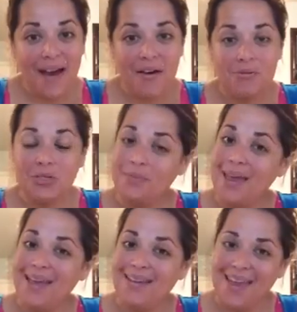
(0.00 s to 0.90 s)
how to
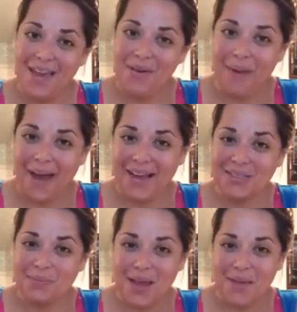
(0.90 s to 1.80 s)
make a
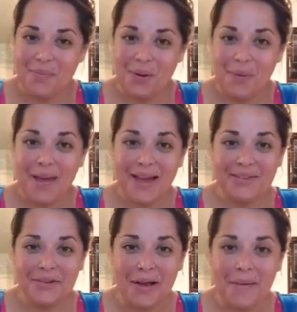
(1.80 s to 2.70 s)
wax paper
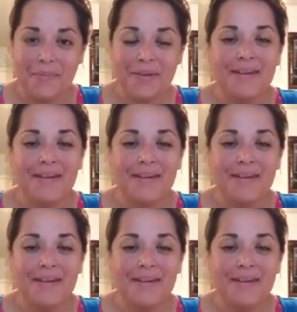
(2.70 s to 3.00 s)
backdrop.